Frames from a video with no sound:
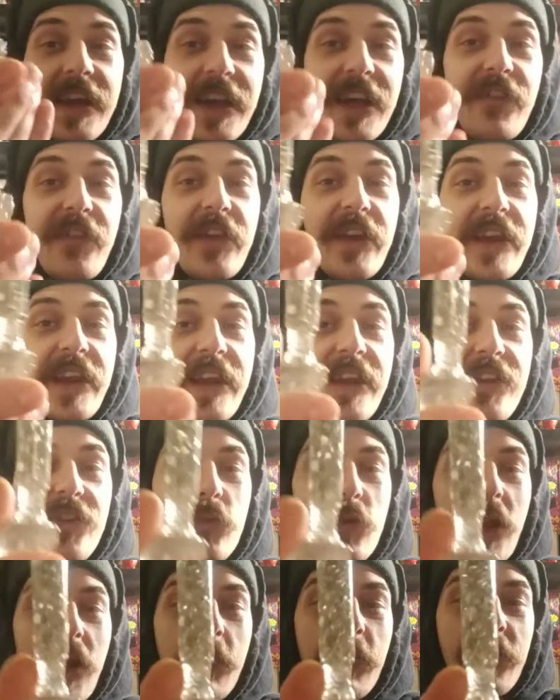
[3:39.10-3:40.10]
If it
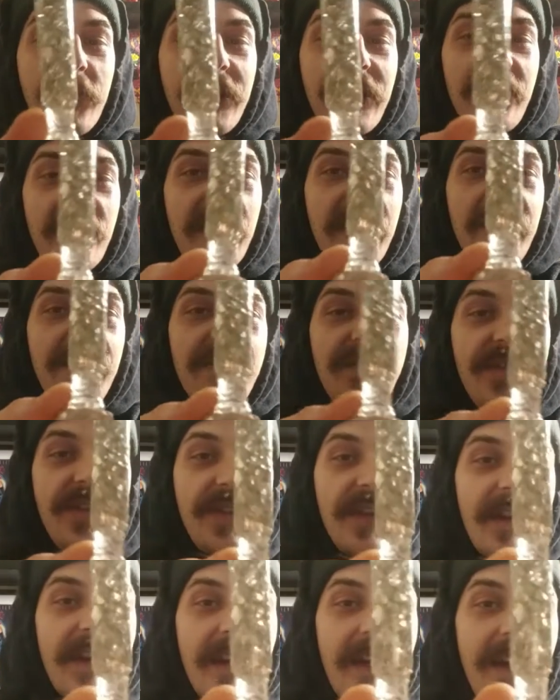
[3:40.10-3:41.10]
is what I believe it
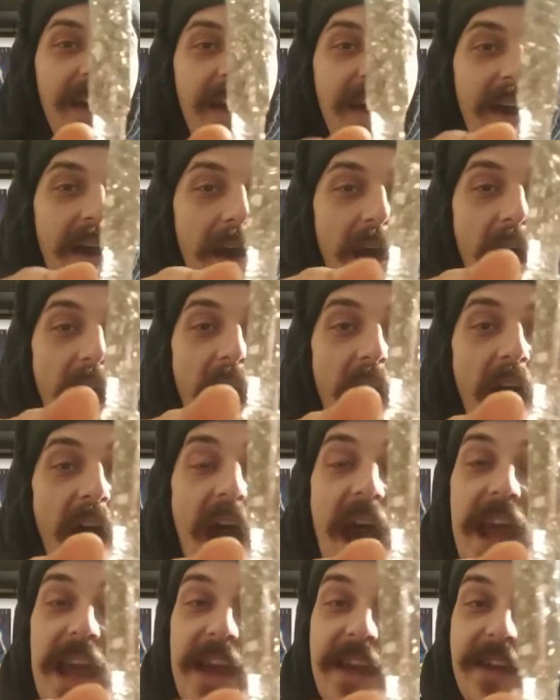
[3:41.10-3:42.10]
is,
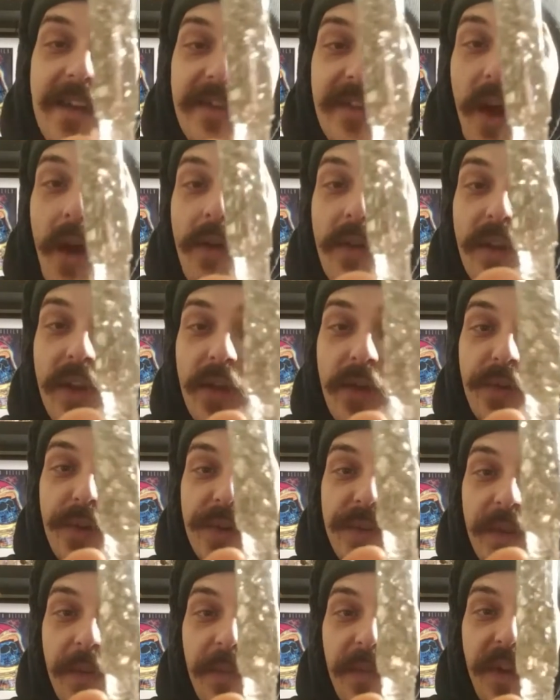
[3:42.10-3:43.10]
I don't
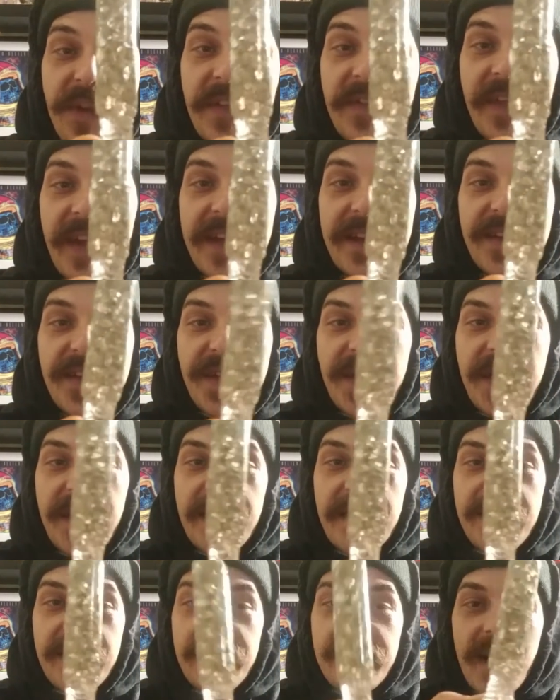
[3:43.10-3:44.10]
use them this
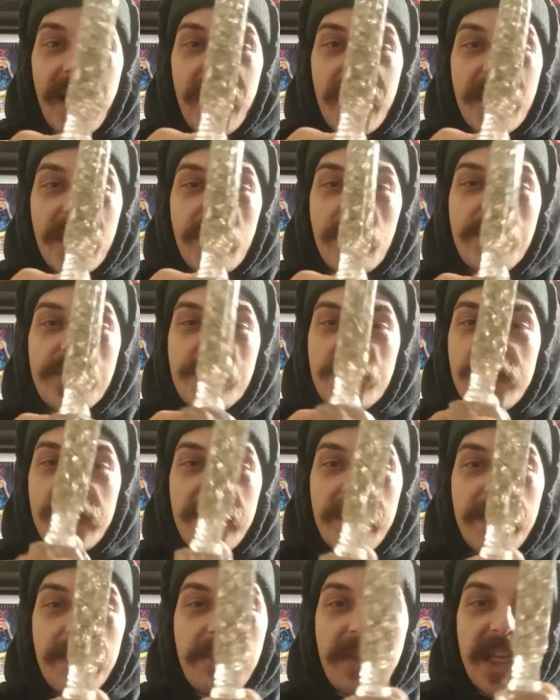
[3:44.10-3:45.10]
fancy. I
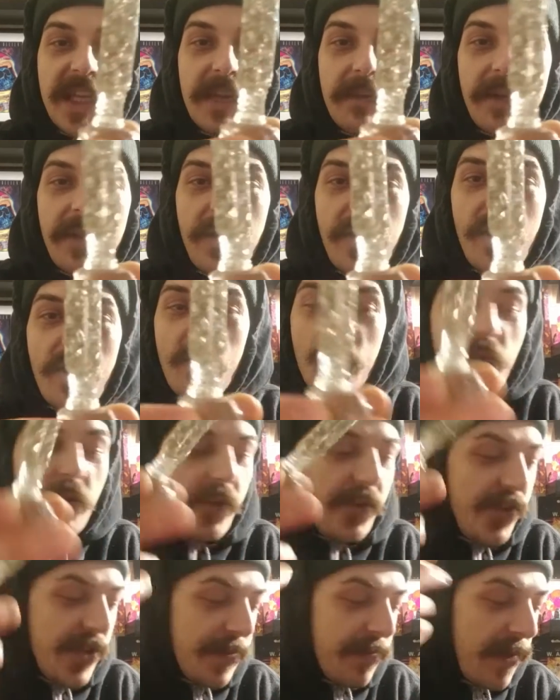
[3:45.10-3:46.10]
usually make them at home
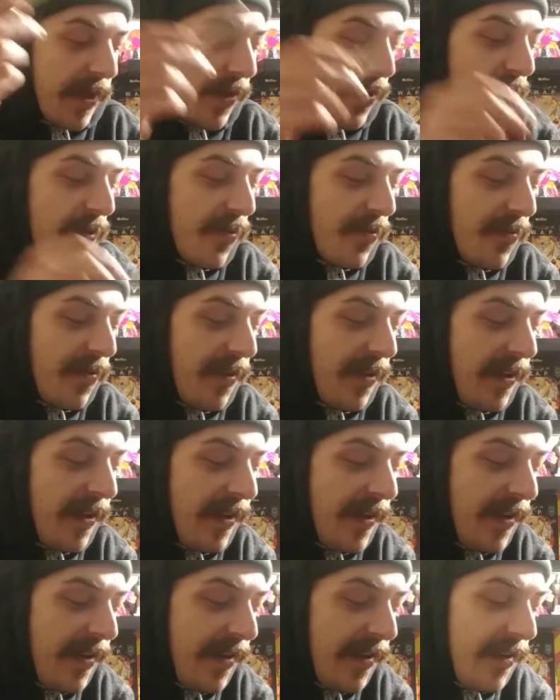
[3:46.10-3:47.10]
with just my own
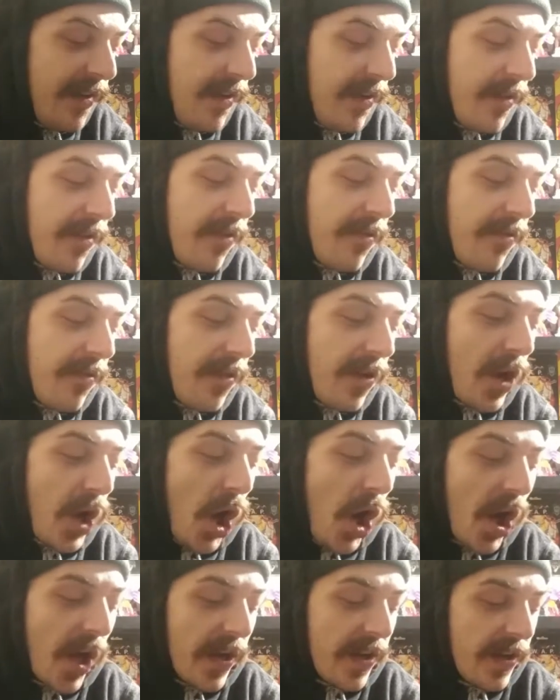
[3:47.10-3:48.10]

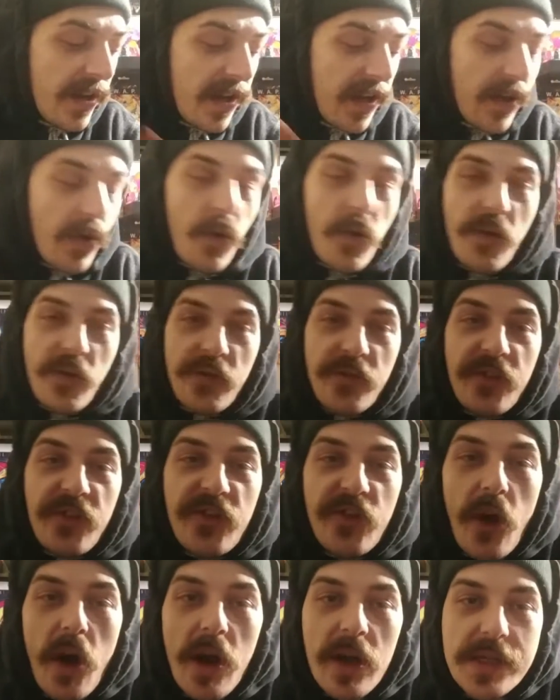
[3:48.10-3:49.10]
cotton and old
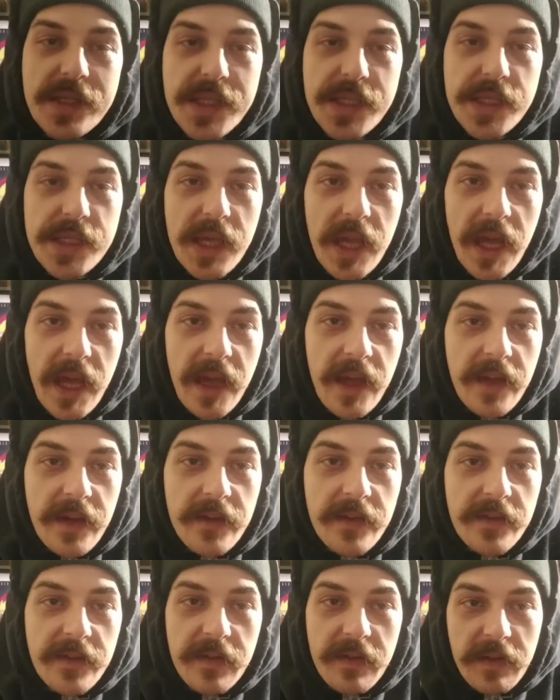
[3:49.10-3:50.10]
socks
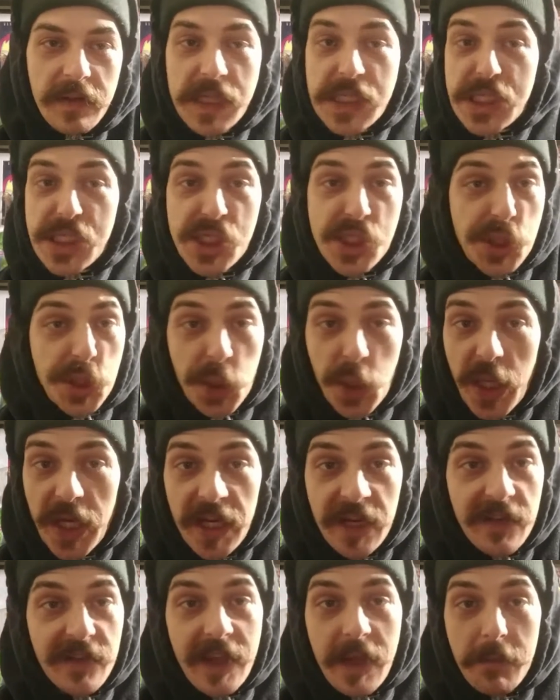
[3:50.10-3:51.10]
and
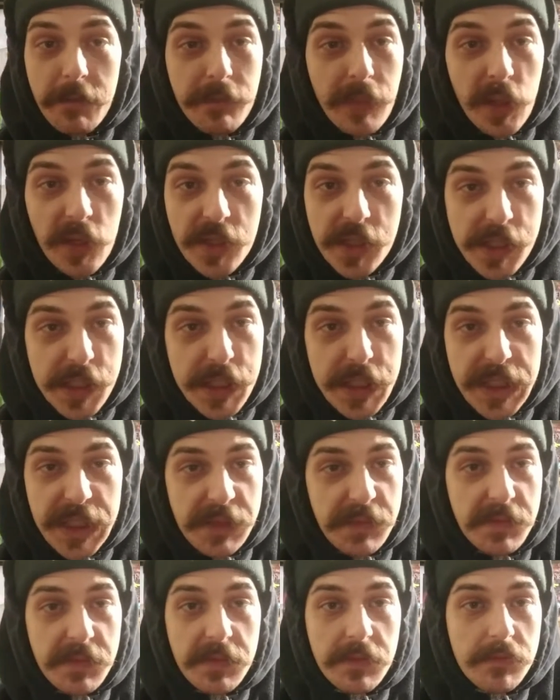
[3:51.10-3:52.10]
string that
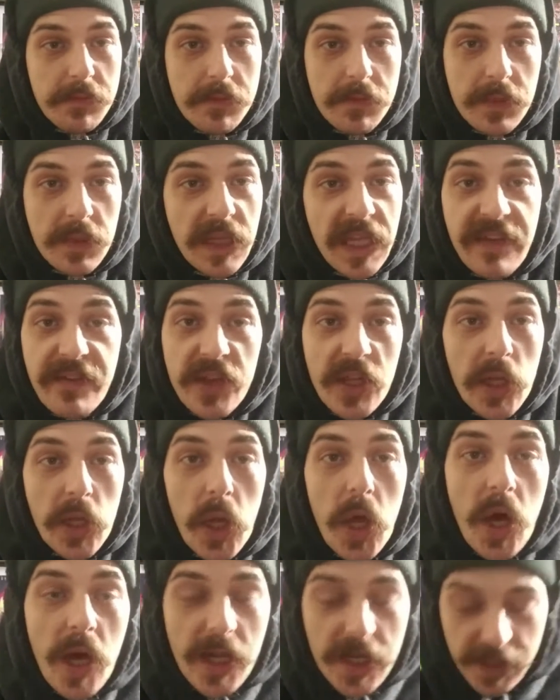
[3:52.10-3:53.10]
birds leave in the
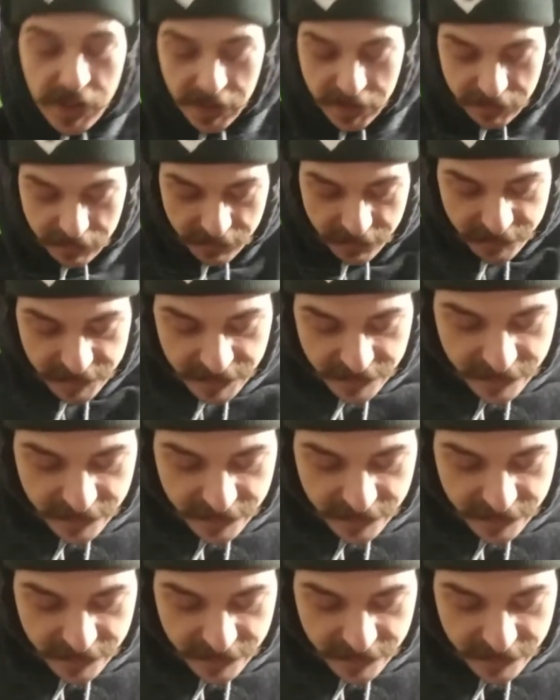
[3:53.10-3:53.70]
lawn, and